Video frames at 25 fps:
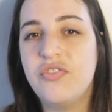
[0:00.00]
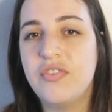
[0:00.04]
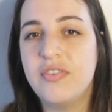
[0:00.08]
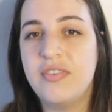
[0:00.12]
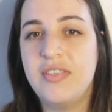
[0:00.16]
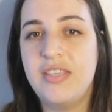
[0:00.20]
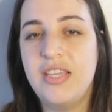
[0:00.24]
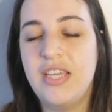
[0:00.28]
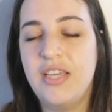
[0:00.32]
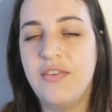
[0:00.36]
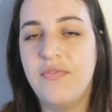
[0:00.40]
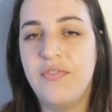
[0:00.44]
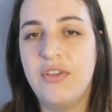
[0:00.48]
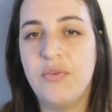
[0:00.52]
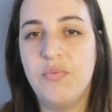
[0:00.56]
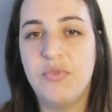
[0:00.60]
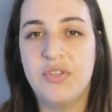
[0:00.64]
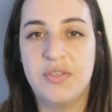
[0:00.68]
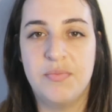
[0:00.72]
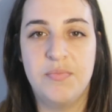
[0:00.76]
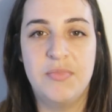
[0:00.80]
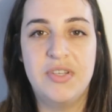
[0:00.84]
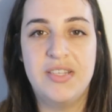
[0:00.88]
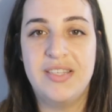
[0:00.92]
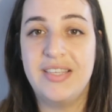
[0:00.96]
to see if he
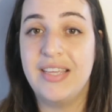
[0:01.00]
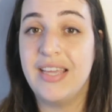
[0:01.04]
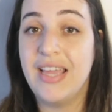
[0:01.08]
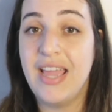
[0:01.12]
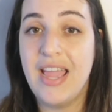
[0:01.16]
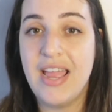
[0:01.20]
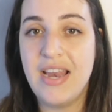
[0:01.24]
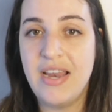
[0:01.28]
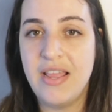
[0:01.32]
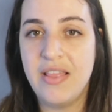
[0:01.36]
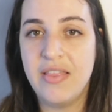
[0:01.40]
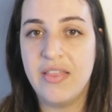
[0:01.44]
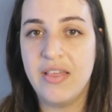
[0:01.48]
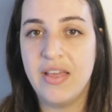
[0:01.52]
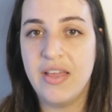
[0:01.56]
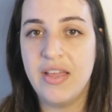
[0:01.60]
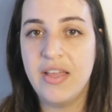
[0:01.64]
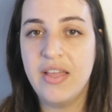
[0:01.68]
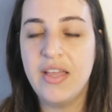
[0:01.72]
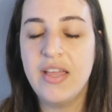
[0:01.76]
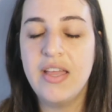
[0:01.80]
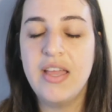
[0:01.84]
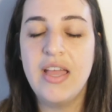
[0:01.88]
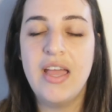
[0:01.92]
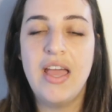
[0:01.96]
was missing
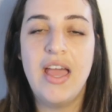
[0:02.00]
anything.